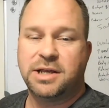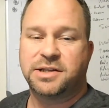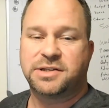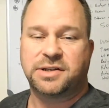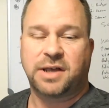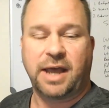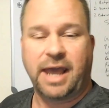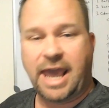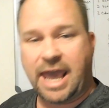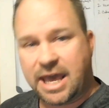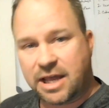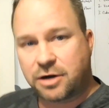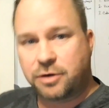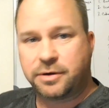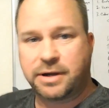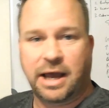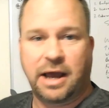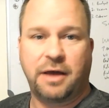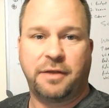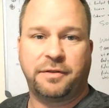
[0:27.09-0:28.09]
So head
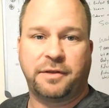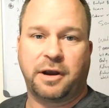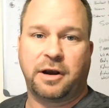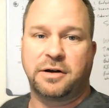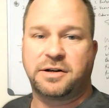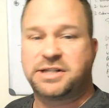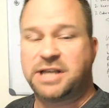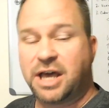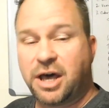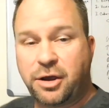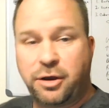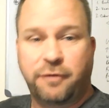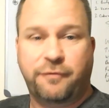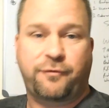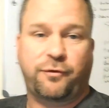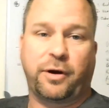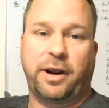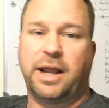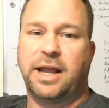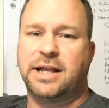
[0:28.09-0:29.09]
on out there, tell your
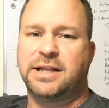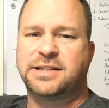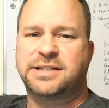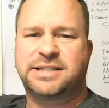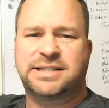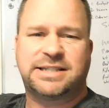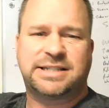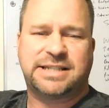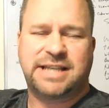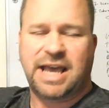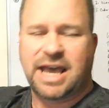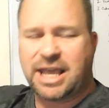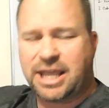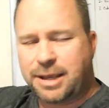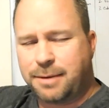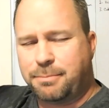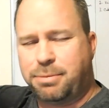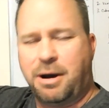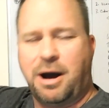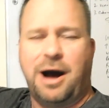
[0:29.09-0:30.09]
friends, tell
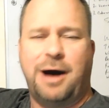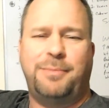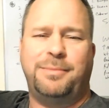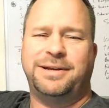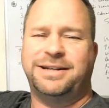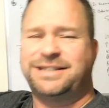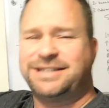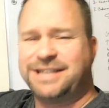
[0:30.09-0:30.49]
your mama,